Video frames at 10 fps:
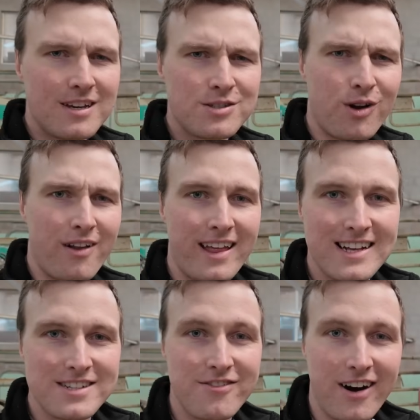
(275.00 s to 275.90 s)
So all of
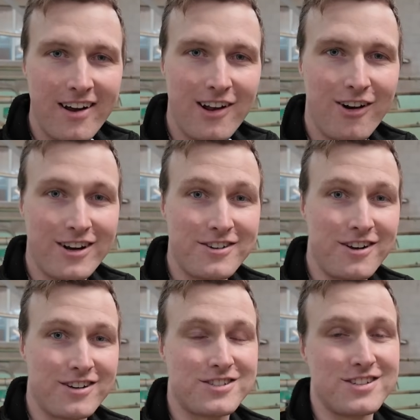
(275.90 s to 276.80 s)
that is a very long
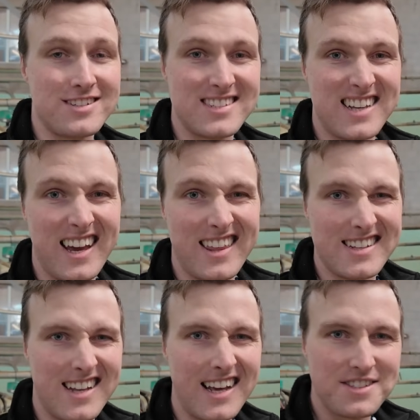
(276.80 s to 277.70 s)
introduction to say
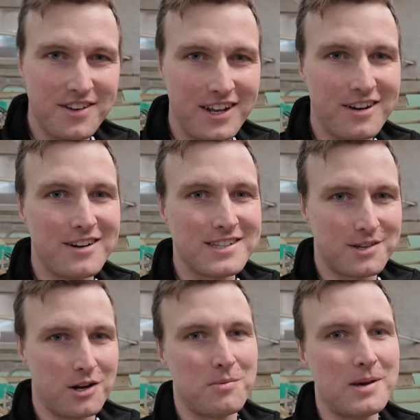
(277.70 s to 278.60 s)
that today's video is
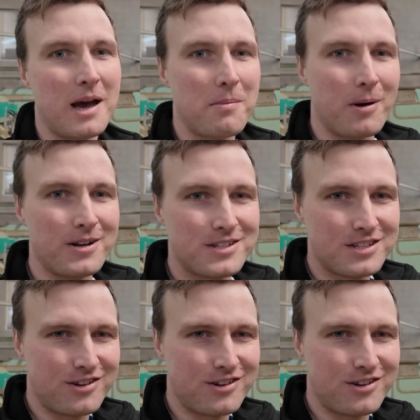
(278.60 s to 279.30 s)
going to be about